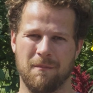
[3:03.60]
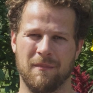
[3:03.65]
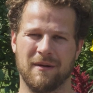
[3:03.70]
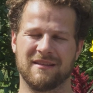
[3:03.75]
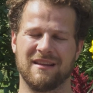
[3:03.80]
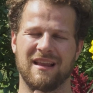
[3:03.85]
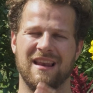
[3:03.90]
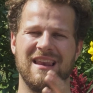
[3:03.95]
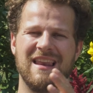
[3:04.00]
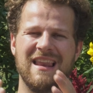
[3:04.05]

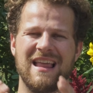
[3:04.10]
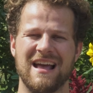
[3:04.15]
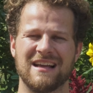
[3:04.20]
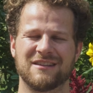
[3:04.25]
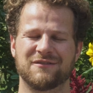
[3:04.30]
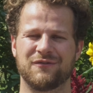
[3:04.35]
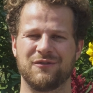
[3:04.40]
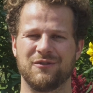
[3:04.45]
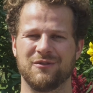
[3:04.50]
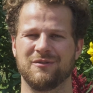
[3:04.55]
but the
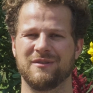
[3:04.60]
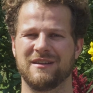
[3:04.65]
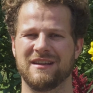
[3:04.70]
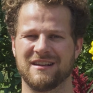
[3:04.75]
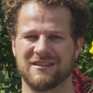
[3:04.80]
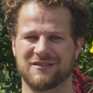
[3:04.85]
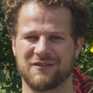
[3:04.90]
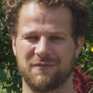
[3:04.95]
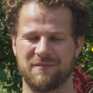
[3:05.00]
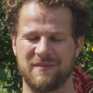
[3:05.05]
last few
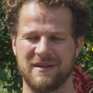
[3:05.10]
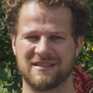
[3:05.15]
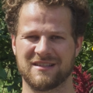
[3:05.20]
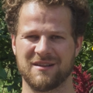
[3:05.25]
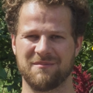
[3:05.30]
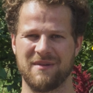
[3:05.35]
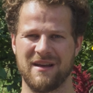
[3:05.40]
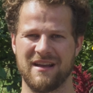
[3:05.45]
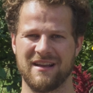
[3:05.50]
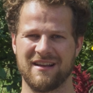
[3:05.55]
years of
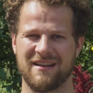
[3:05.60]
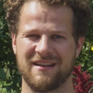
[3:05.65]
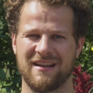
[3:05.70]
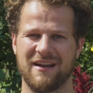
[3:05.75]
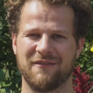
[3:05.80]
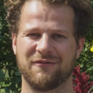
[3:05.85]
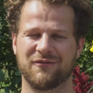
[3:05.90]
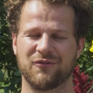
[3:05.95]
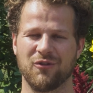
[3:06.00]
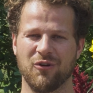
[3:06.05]
pizza baking
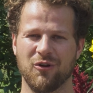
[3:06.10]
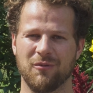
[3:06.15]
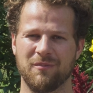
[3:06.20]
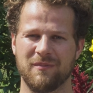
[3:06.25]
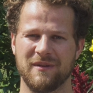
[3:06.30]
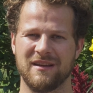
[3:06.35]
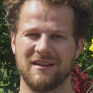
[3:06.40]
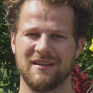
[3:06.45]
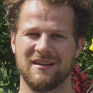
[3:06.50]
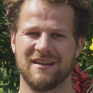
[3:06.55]
have told
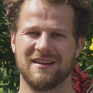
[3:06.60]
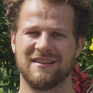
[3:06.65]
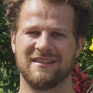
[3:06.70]
me